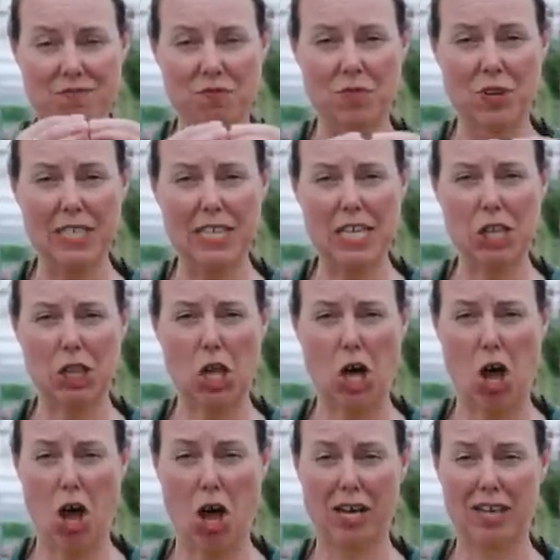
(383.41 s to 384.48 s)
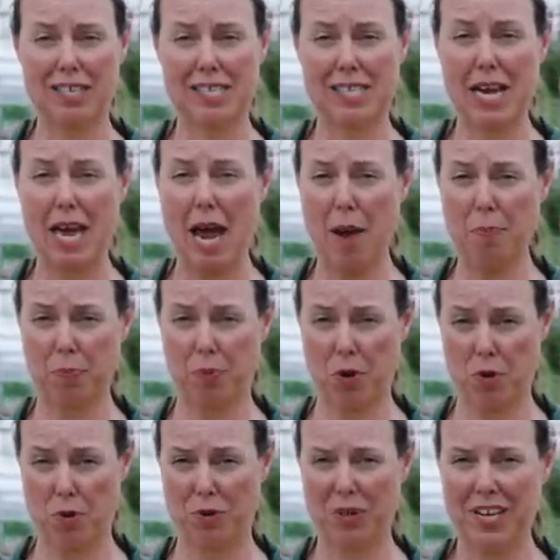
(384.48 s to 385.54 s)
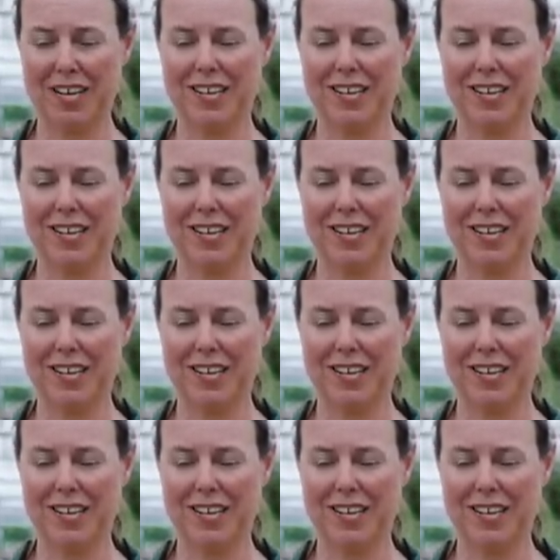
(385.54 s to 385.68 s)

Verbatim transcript: really long taproot.